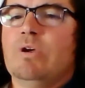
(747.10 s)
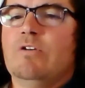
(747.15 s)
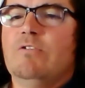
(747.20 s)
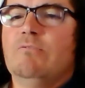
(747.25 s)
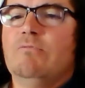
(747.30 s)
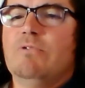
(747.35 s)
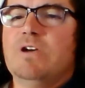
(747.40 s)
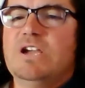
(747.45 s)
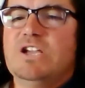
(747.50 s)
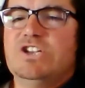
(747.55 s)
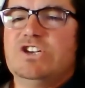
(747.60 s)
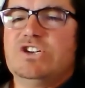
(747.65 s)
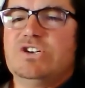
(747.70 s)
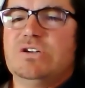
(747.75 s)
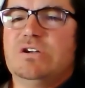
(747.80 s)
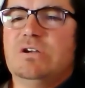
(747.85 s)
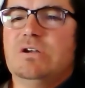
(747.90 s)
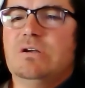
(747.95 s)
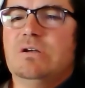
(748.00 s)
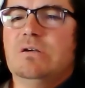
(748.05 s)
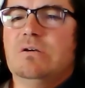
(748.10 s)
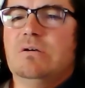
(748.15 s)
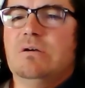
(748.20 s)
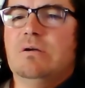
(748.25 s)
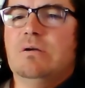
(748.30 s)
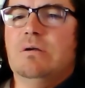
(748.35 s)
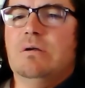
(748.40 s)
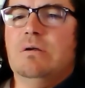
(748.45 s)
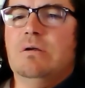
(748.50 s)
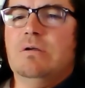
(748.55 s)
which
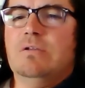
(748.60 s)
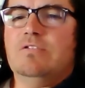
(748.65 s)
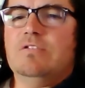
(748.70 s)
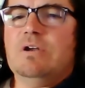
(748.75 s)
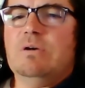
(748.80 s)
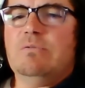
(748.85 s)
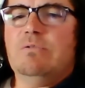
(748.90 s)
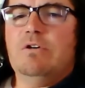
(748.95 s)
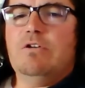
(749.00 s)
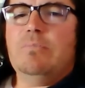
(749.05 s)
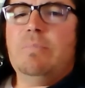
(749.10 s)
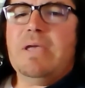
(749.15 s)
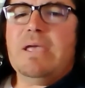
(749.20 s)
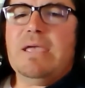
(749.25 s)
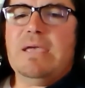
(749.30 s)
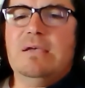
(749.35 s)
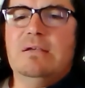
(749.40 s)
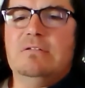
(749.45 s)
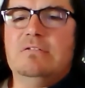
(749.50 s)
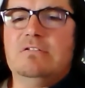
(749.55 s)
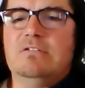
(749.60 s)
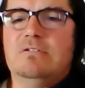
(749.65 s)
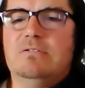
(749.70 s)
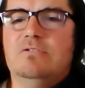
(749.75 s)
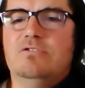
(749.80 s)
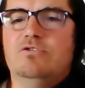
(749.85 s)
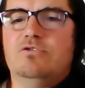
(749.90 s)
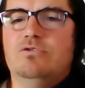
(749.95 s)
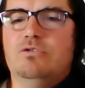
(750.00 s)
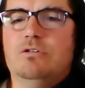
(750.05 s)
the root begins
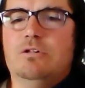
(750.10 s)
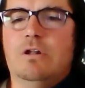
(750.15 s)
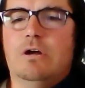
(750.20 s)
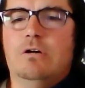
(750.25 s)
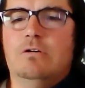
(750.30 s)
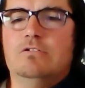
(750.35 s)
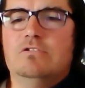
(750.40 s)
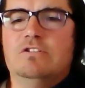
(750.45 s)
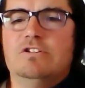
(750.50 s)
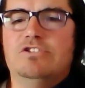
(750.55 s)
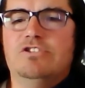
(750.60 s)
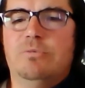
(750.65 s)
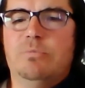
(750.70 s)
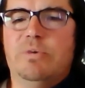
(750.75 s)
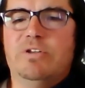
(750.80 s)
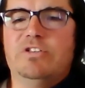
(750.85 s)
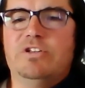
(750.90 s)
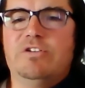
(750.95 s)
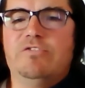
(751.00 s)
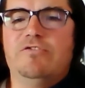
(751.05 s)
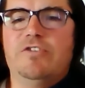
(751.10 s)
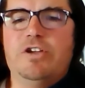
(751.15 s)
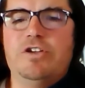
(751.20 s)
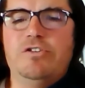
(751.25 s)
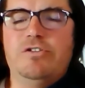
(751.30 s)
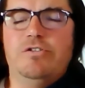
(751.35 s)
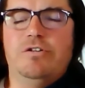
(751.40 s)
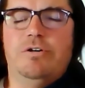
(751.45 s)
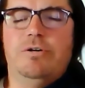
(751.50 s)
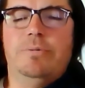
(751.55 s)
to close the geometric
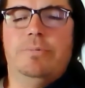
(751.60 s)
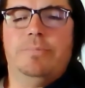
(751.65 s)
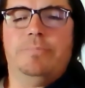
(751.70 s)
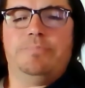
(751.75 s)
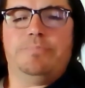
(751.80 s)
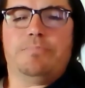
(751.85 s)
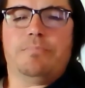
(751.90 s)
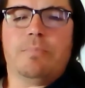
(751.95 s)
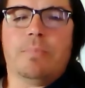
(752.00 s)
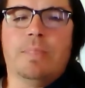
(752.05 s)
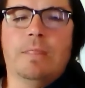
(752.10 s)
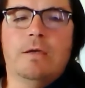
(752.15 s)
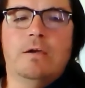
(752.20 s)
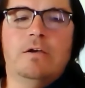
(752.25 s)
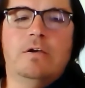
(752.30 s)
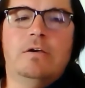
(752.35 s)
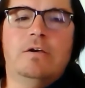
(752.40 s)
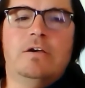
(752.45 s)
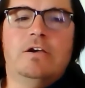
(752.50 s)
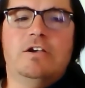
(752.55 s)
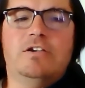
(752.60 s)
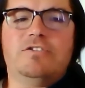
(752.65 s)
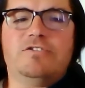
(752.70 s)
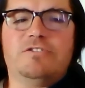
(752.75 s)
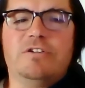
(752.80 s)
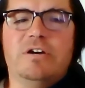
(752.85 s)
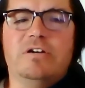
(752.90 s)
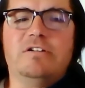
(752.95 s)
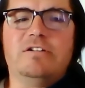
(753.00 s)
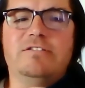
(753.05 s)
figure.
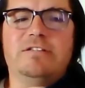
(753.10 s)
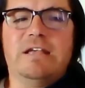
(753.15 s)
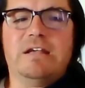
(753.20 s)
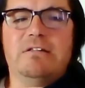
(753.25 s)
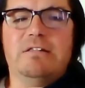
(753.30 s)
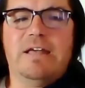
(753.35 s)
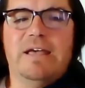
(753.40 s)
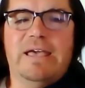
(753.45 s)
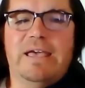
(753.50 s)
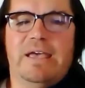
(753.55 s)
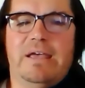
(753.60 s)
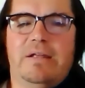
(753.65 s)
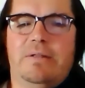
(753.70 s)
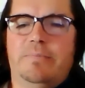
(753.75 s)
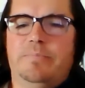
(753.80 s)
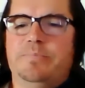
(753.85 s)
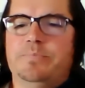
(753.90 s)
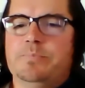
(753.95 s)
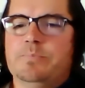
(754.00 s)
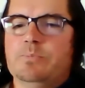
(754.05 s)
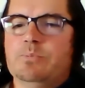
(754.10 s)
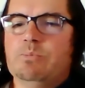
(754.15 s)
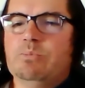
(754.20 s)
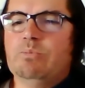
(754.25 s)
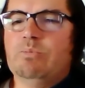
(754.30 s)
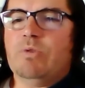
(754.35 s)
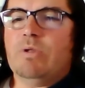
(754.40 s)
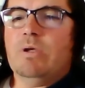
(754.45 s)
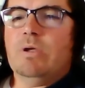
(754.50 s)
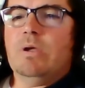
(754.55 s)
Start the cycle again,
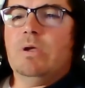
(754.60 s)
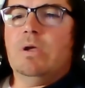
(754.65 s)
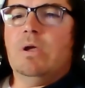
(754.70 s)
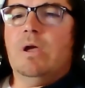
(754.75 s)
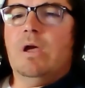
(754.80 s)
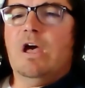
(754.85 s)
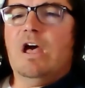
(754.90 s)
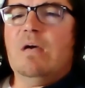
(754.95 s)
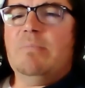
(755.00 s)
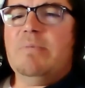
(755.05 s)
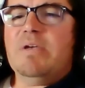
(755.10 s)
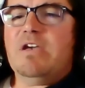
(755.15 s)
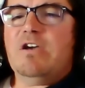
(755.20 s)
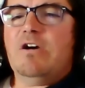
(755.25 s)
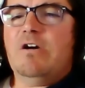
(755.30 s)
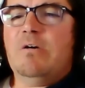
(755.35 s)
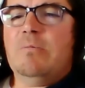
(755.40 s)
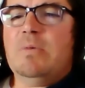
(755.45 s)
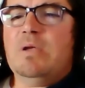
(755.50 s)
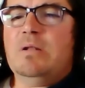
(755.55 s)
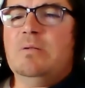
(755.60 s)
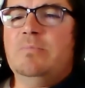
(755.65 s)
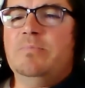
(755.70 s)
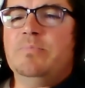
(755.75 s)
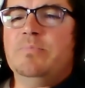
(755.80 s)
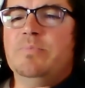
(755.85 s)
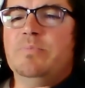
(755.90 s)
and becoming